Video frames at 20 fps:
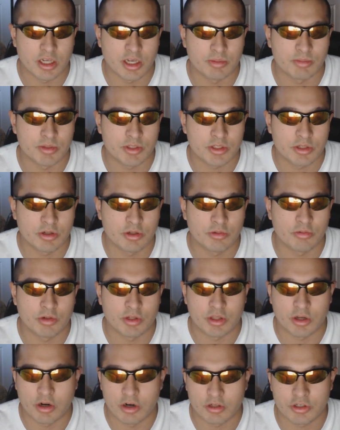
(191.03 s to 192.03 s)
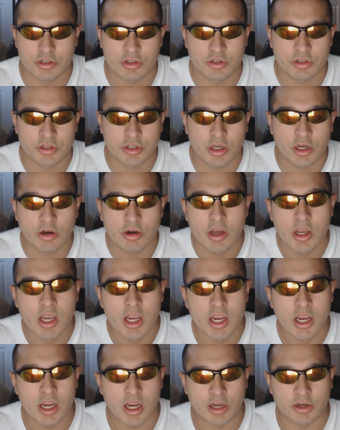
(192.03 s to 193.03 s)
episode with Archer, you know?
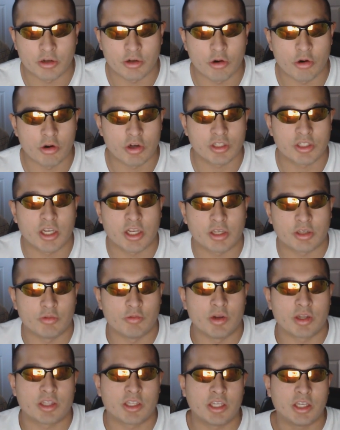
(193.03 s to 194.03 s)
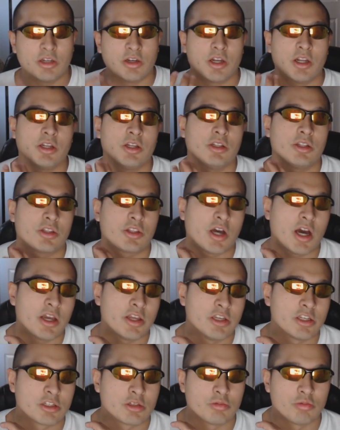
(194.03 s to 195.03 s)
And of course, like, when Kira
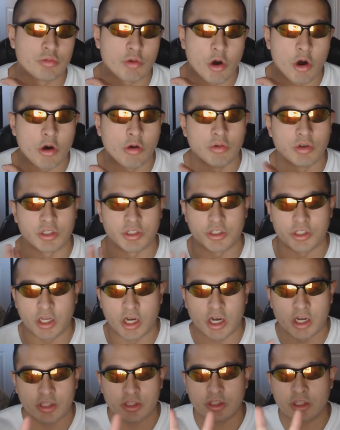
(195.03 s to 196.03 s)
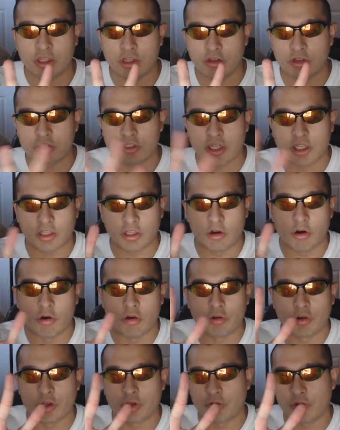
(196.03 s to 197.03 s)
thought his role was done, it looks like the
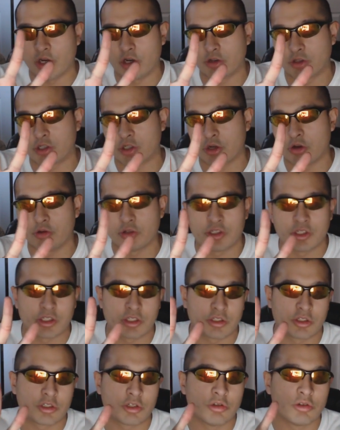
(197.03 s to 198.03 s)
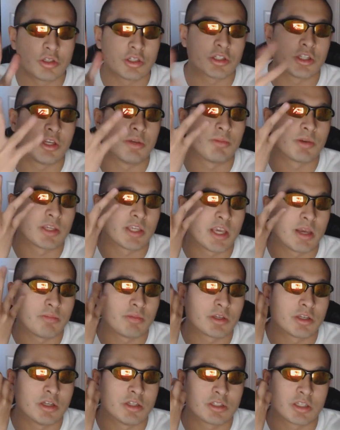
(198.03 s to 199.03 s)
Holy Grail chooses him again
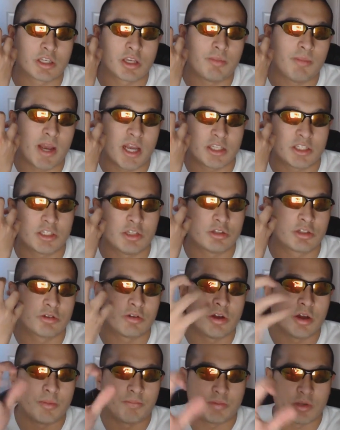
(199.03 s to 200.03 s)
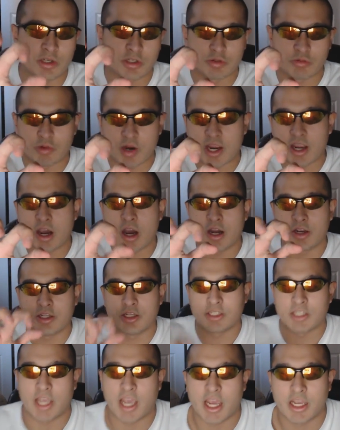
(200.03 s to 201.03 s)
because the command seal appears right on
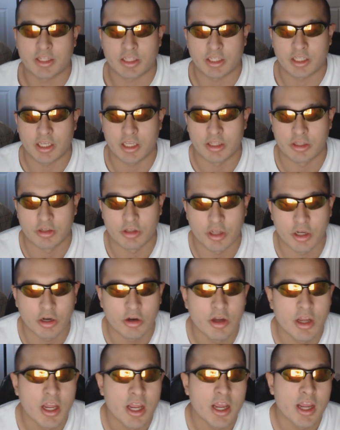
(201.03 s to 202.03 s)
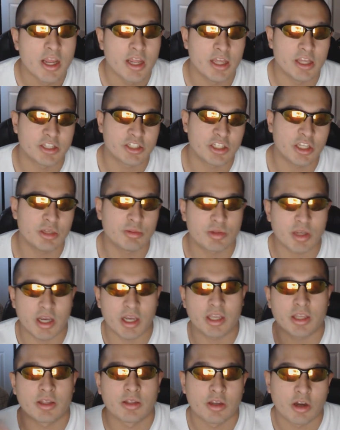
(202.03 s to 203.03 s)
his hand again, you know? And it seems
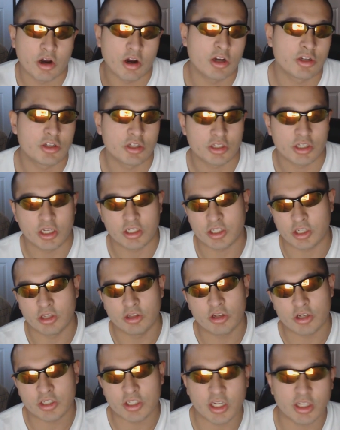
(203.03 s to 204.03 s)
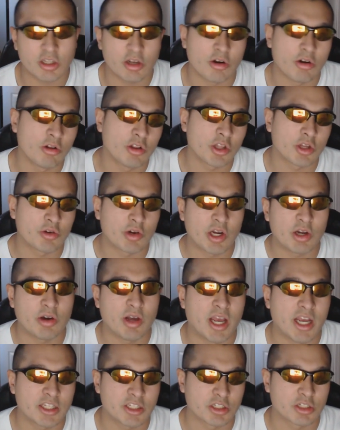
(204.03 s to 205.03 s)
like, Archer says, it looks like the Holy
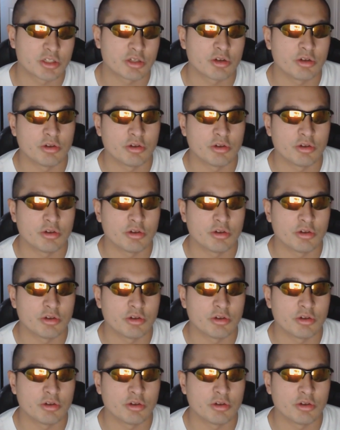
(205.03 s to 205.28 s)
Grail has